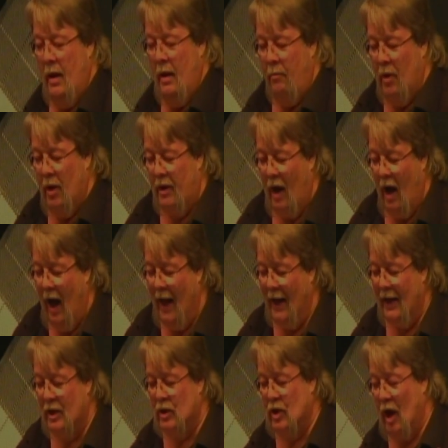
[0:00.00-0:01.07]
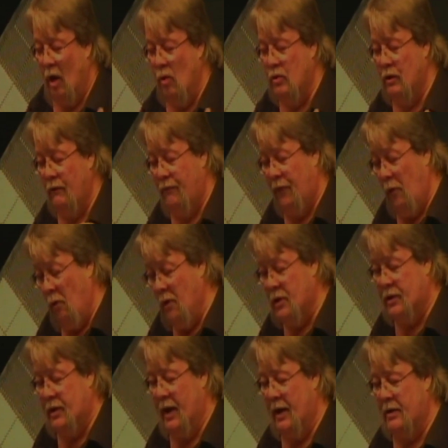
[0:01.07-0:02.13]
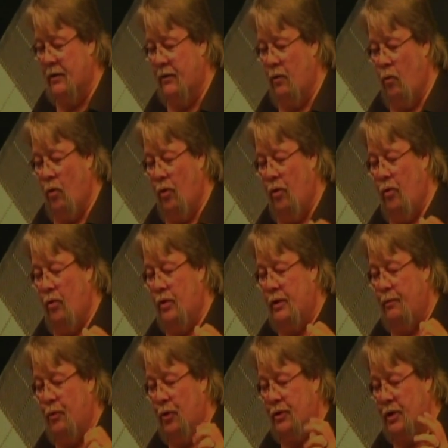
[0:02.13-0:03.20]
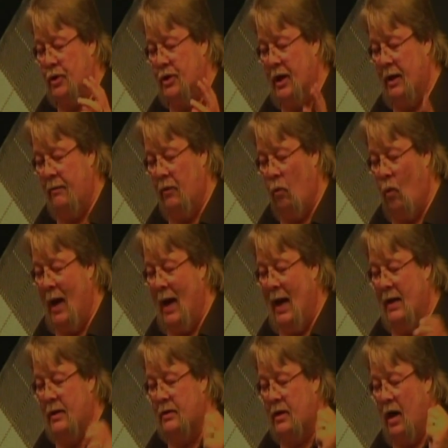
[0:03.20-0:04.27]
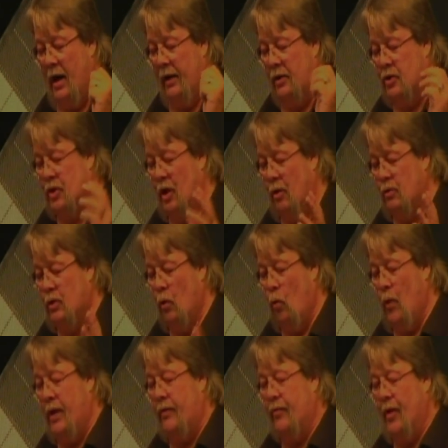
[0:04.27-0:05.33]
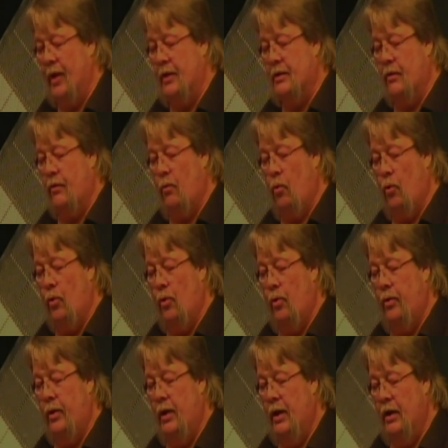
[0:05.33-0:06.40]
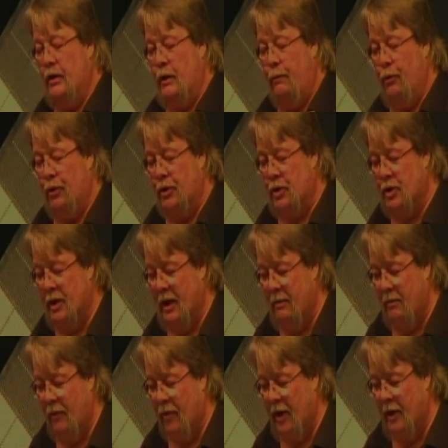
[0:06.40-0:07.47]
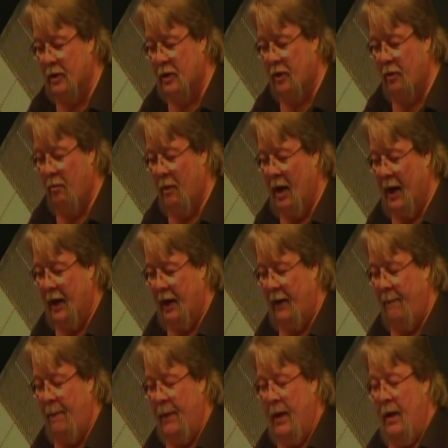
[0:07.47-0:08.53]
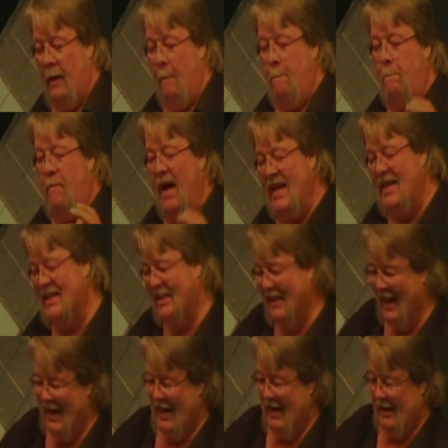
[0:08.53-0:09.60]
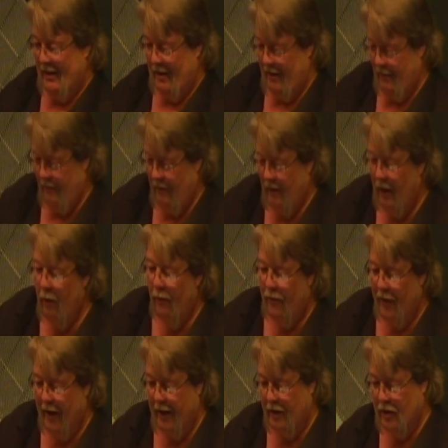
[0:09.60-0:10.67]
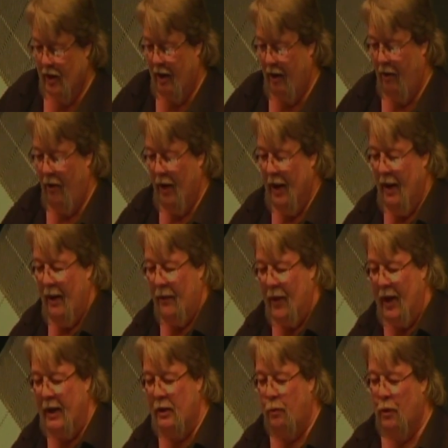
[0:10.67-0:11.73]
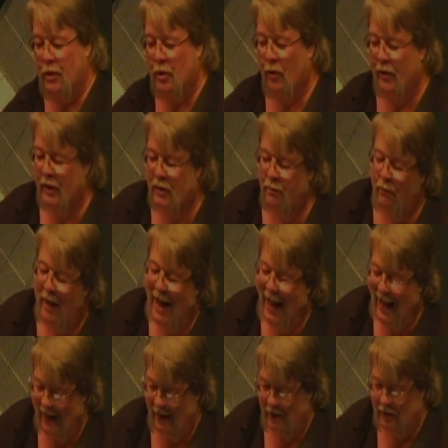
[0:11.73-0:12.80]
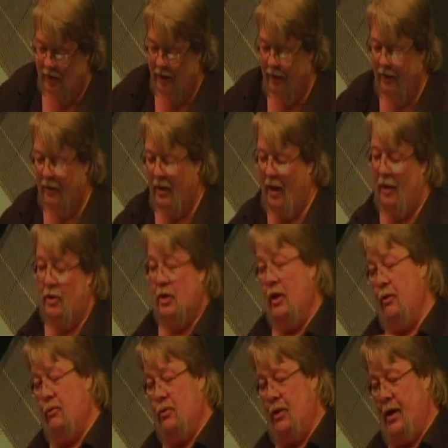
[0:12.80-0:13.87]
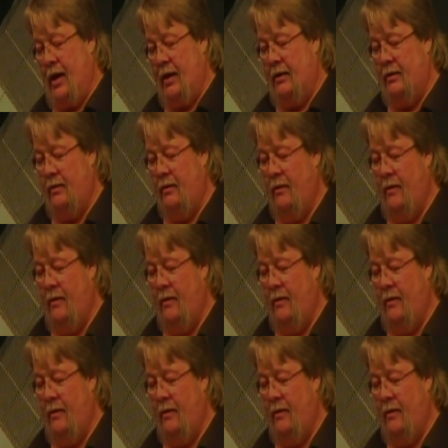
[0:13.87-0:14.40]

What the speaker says: But God has chosen foolish things of the world to put to shame the wise. God has chosen weak things of the world to put to shame the things that are mighty. Base things, low things, y'all. Things which are despised, God chose that.